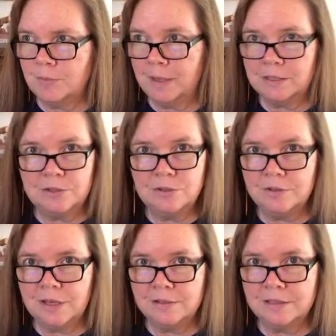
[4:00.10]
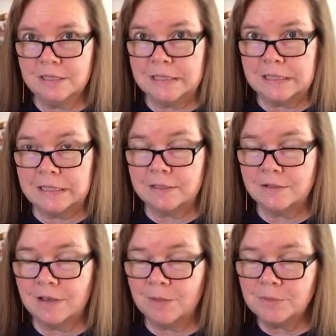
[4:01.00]
back in 2006.
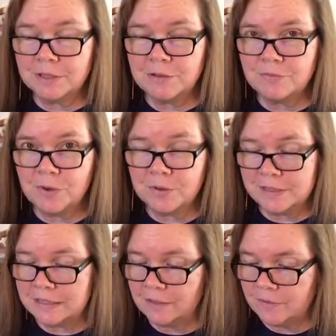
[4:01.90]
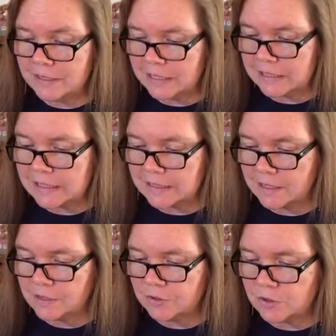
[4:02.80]
So I'm looking forward to giving Texas
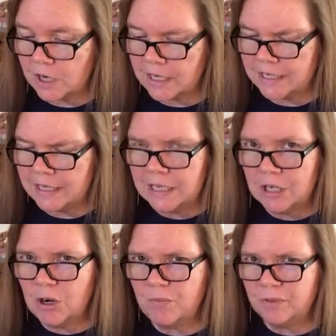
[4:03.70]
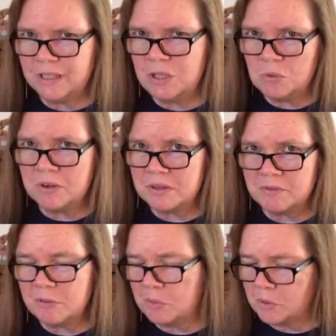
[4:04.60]
another try, hopefully north
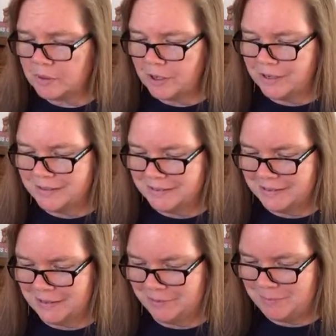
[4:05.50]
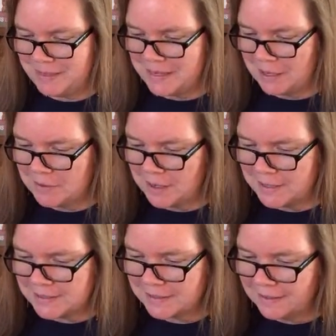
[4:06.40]
of the border. That would be kind of
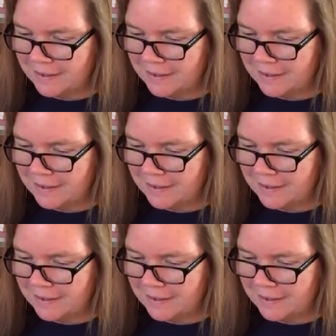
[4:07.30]
nice.